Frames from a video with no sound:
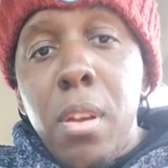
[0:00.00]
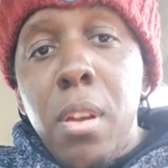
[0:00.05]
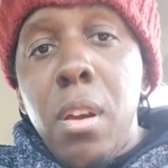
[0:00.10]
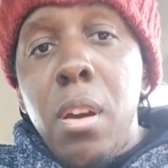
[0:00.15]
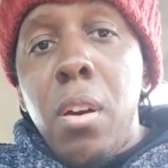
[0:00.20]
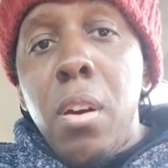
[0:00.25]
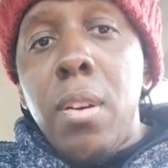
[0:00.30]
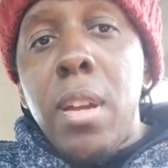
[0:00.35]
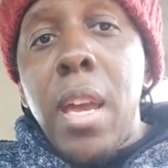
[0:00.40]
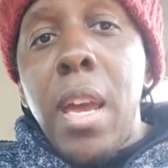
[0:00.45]

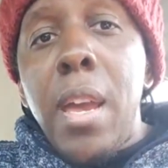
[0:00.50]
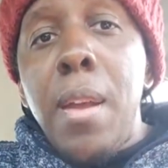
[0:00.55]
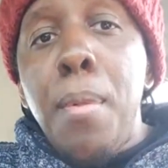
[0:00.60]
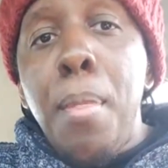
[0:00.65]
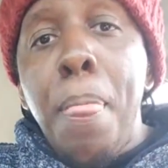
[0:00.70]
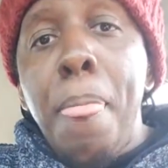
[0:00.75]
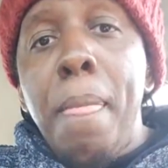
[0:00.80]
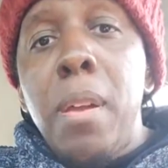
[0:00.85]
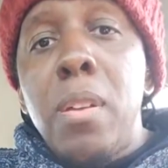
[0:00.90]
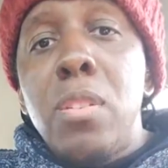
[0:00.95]
Okay,
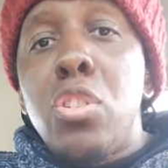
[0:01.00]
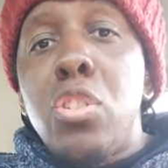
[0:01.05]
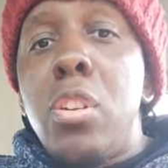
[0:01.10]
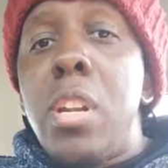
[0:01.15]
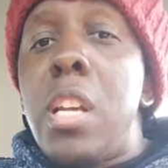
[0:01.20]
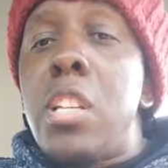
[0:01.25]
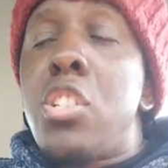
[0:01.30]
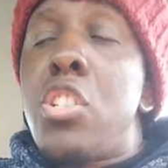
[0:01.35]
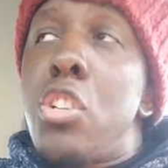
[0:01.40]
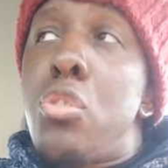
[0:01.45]
so
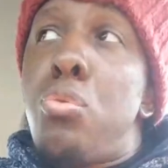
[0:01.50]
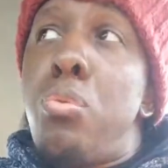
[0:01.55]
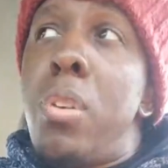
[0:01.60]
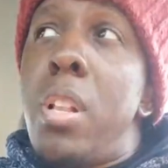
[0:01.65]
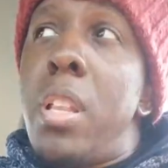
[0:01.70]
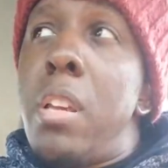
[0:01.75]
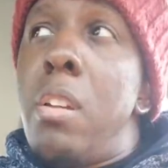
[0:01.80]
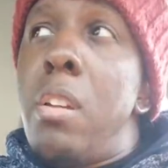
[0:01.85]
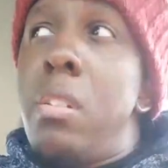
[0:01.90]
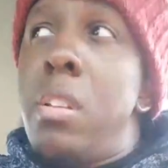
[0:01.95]
that's just
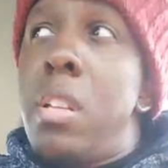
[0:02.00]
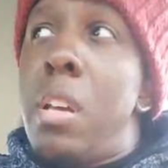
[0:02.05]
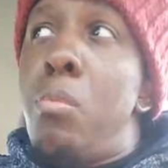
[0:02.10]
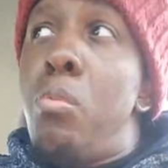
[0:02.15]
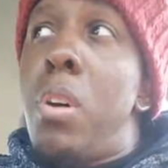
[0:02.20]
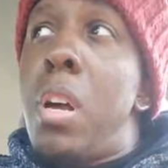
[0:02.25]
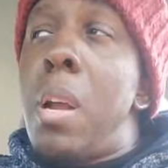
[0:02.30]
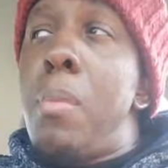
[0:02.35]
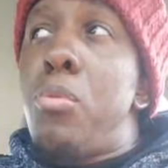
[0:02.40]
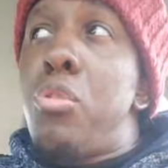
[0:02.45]
really
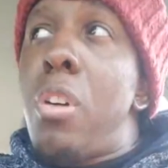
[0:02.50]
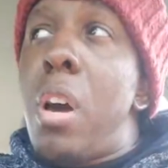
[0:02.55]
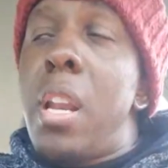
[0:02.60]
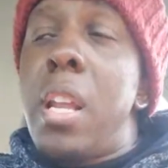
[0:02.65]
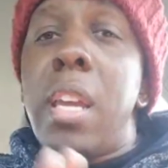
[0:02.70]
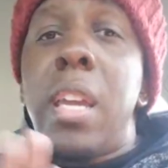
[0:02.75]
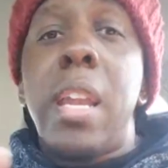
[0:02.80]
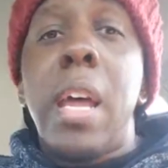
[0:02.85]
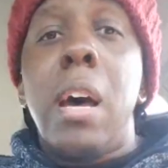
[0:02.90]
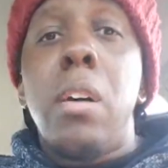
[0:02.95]
what I'm trying to
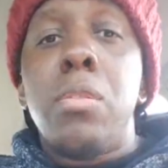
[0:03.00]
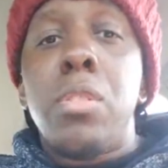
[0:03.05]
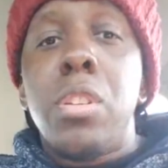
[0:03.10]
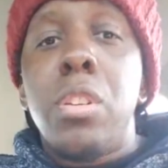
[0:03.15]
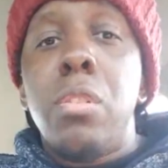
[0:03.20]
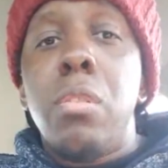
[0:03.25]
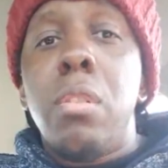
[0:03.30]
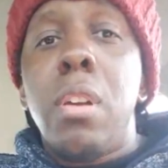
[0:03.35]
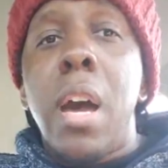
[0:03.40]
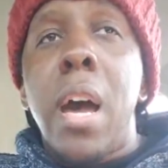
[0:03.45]
get out to
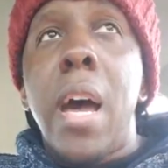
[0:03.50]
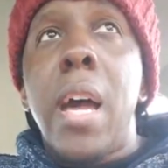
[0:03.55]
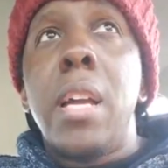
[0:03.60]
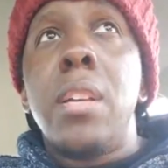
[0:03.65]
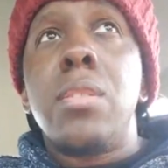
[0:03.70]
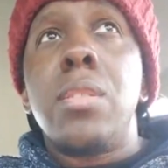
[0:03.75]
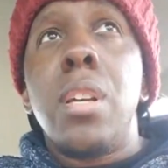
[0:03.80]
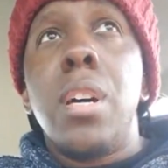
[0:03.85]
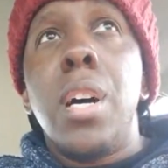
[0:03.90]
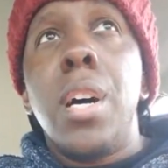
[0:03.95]
you guys.